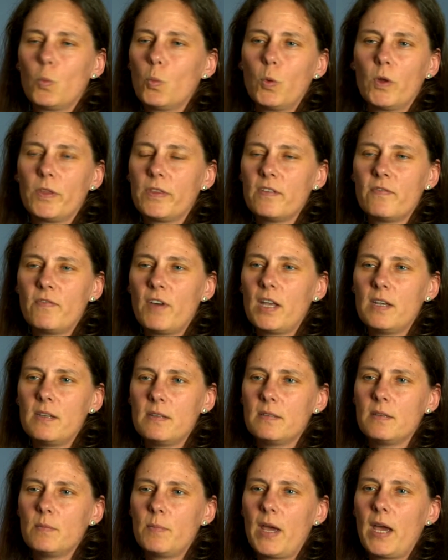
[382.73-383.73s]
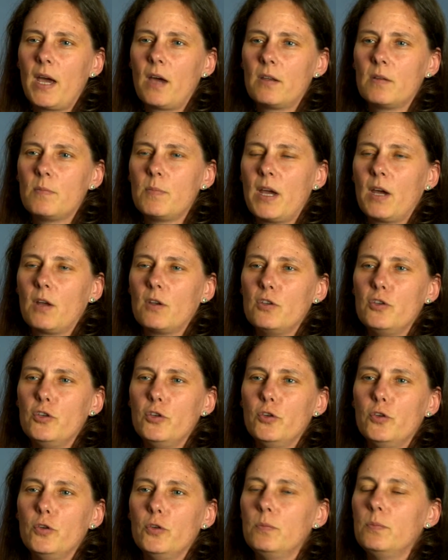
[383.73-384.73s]
what the fund is about, about
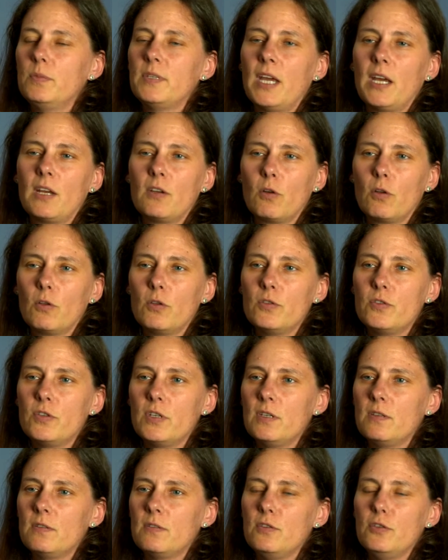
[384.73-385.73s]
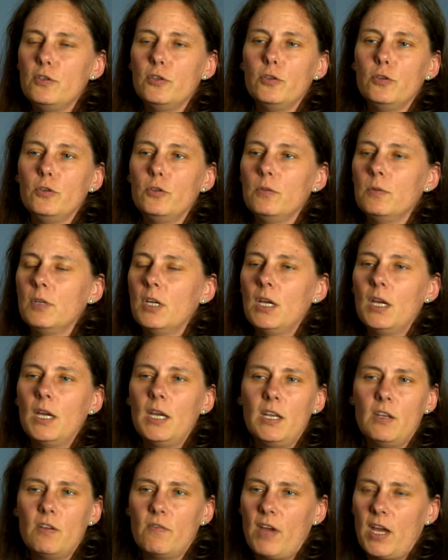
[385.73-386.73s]
new technologies, new
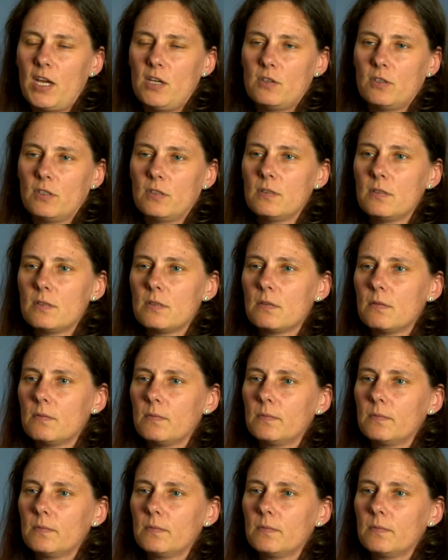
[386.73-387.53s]
innovations.